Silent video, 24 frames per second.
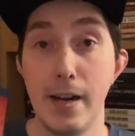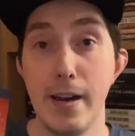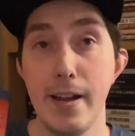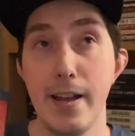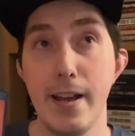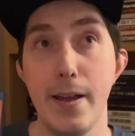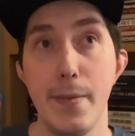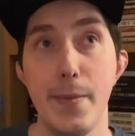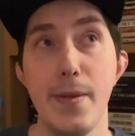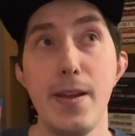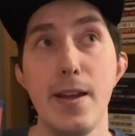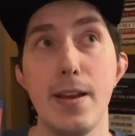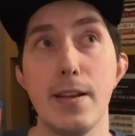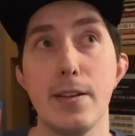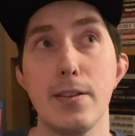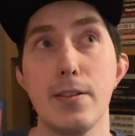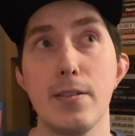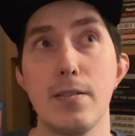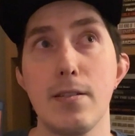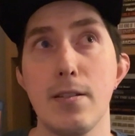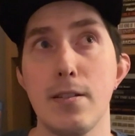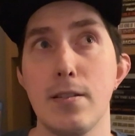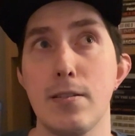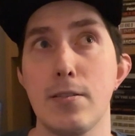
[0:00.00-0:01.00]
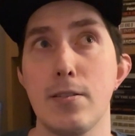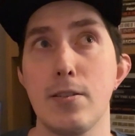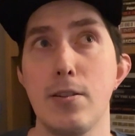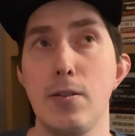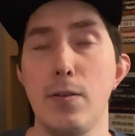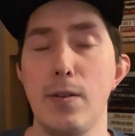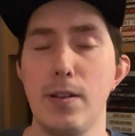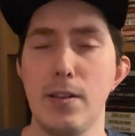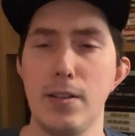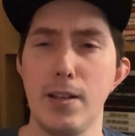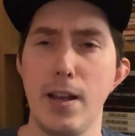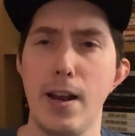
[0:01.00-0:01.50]
And this, because, you know,
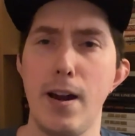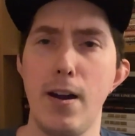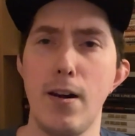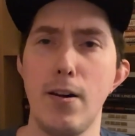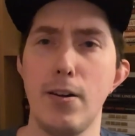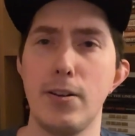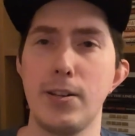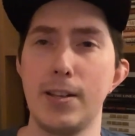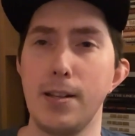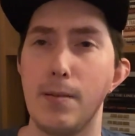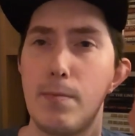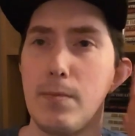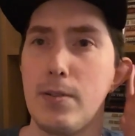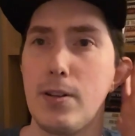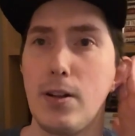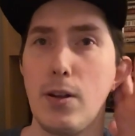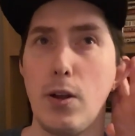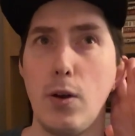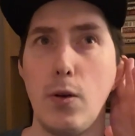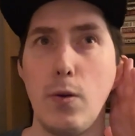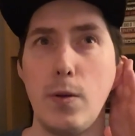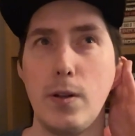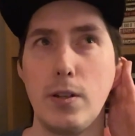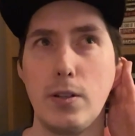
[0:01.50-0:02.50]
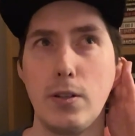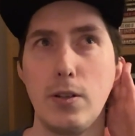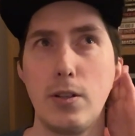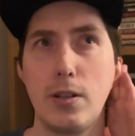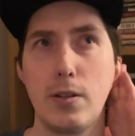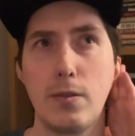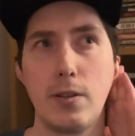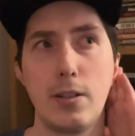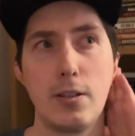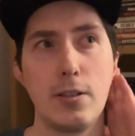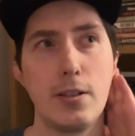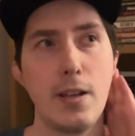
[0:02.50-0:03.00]
his hair seems to always
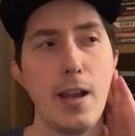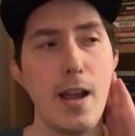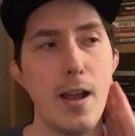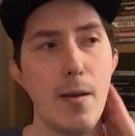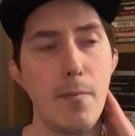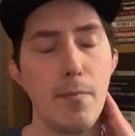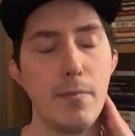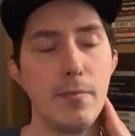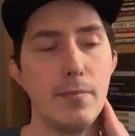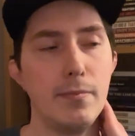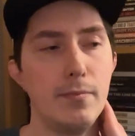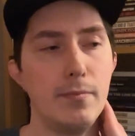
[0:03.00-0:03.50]
look the same.